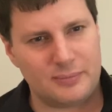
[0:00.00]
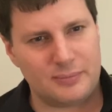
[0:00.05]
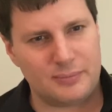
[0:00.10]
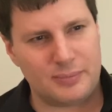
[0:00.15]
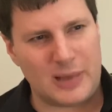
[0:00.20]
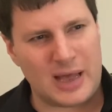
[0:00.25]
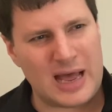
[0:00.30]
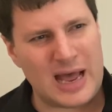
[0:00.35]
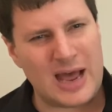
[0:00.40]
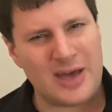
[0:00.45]

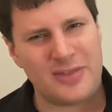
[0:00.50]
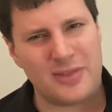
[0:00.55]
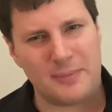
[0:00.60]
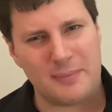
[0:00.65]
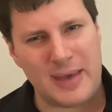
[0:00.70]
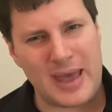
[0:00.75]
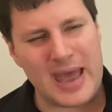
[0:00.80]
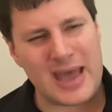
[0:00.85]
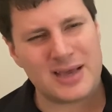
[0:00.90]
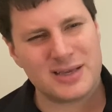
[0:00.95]
Behind the
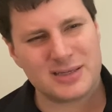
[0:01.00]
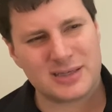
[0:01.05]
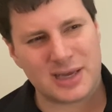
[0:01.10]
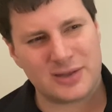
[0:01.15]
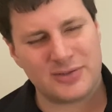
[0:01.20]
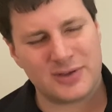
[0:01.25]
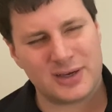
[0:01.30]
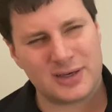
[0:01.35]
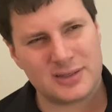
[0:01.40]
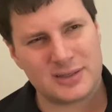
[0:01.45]
Mask, I
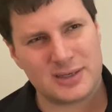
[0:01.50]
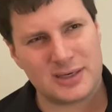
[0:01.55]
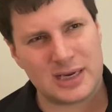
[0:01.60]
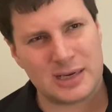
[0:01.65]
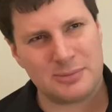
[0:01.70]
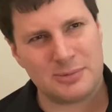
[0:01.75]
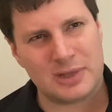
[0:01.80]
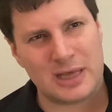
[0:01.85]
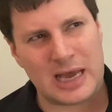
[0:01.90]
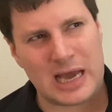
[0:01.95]
think is the
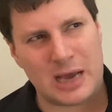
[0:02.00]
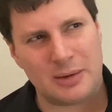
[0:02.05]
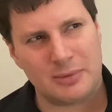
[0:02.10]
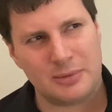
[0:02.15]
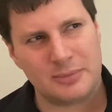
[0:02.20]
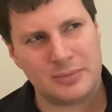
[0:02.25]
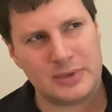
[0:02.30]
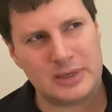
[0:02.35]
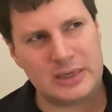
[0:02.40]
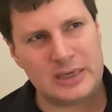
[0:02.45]
name of the
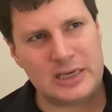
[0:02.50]
album.